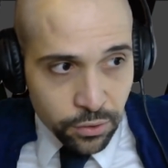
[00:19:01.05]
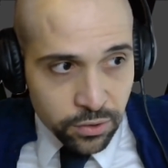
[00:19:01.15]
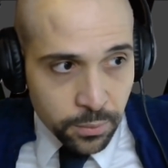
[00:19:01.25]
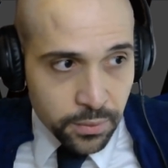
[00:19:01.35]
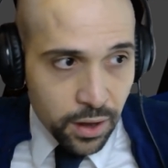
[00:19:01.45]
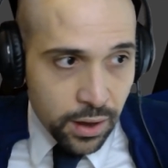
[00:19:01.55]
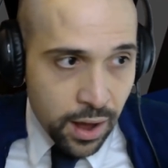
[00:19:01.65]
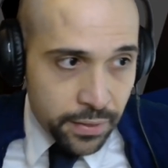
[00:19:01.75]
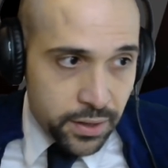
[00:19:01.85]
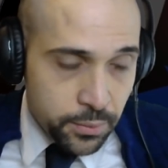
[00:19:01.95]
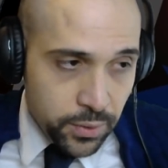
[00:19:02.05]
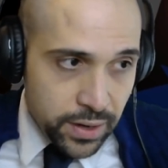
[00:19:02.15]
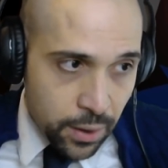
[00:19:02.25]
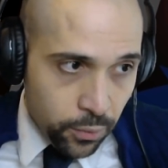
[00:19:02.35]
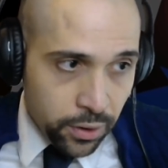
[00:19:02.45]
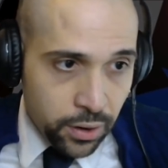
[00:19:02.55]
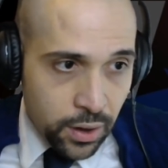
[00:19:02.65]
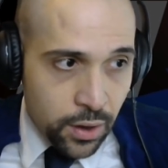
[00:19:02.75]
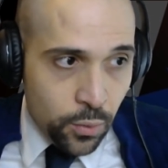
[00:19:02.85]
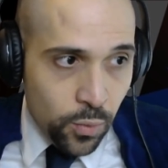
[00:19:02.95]
viewership on the W network
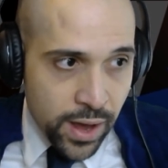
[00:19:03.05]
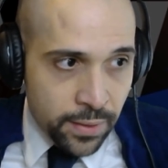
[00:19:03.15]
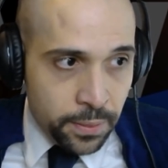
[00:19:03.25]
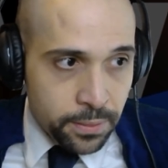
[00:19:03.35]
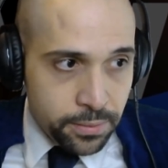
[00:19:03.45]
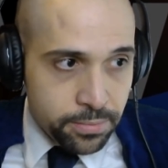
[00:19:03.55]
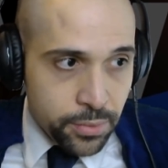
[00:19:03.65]
when